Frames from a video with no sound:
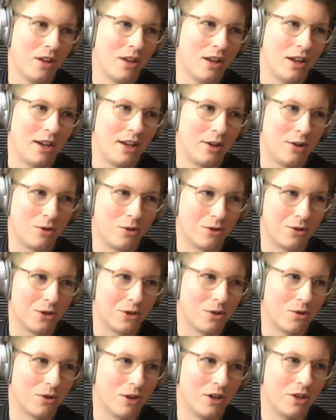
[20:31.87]
in local
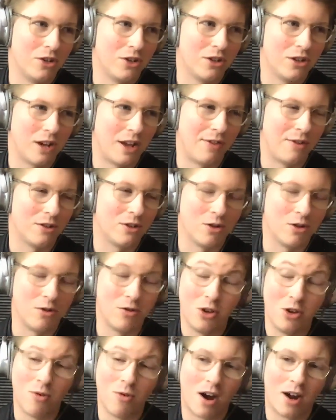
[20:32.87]
storage, and there's no
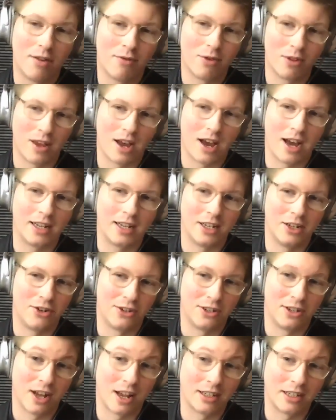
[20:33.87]
UI for that. It
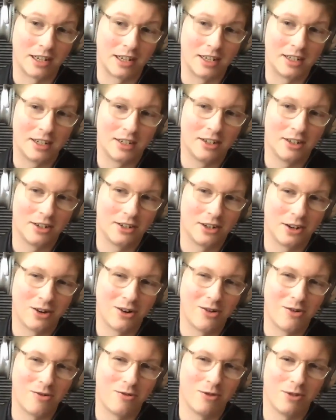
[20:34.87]
just does it.
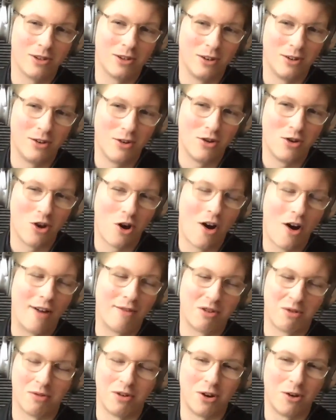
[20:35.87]
So not
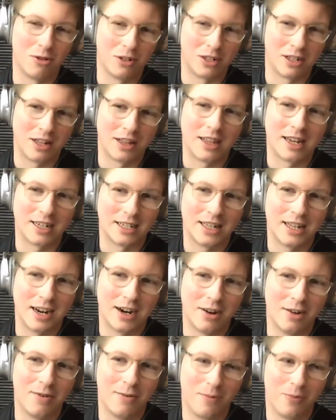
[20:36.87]
everyone knows that that's there.